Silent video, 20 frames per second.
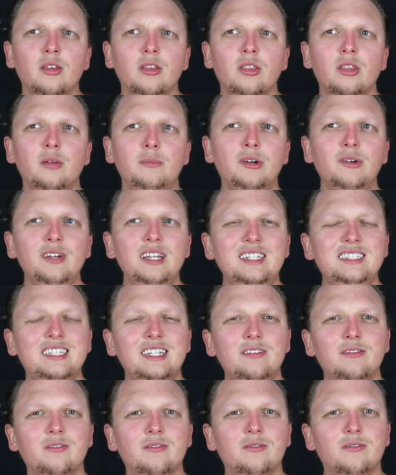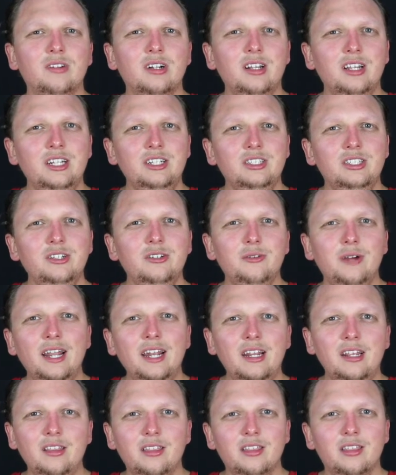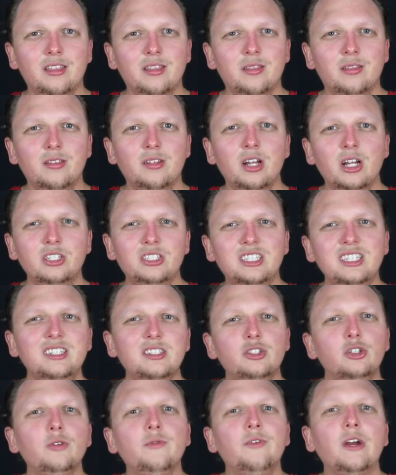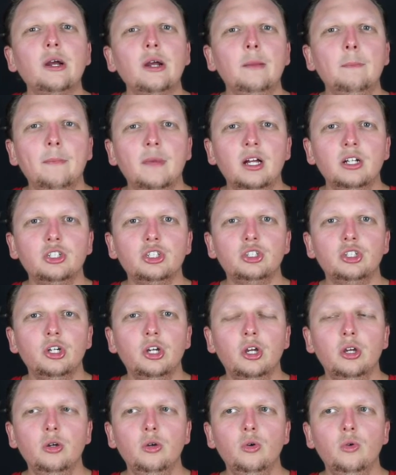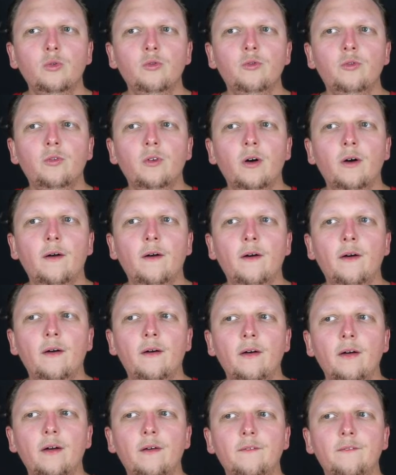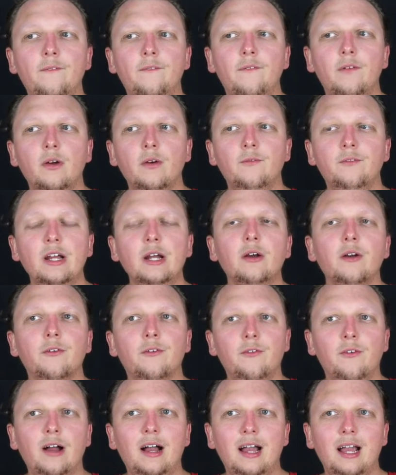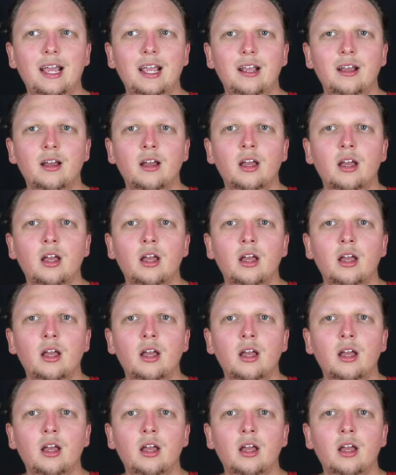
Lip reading: the movie didn't really didn't do very much to verify